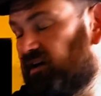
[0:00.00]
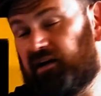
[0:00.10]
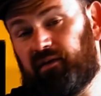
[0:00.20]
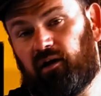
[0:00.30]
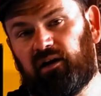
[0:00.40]

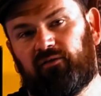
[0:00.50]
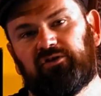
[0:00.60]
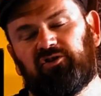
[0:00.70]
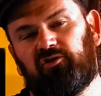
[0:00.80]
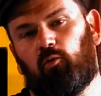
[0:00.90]
in their liver,
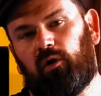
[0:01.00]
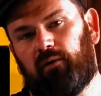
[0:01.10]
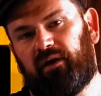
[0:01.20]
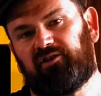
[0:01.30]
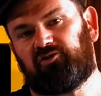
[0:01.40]
so you want
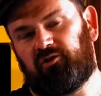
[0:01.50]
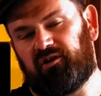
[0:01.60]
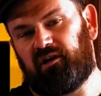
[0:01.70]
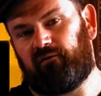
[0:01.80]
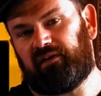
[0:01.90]
to make sure
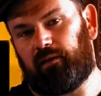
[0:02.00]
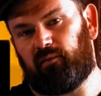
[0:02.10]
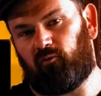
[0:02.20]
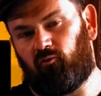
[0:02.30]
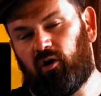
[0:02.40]
you're giving them
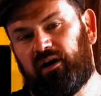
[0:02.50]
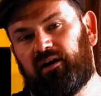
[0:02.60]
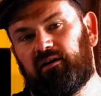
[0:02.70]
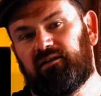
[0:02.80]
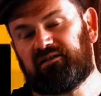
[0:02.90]
the right
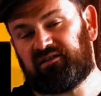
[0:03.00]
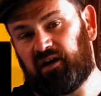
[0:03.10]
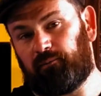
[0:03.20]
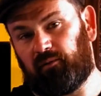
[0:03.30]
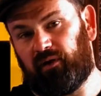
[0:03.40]

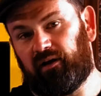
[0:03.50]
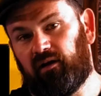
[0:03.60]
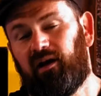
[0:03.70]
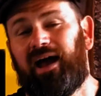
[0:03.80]
supplement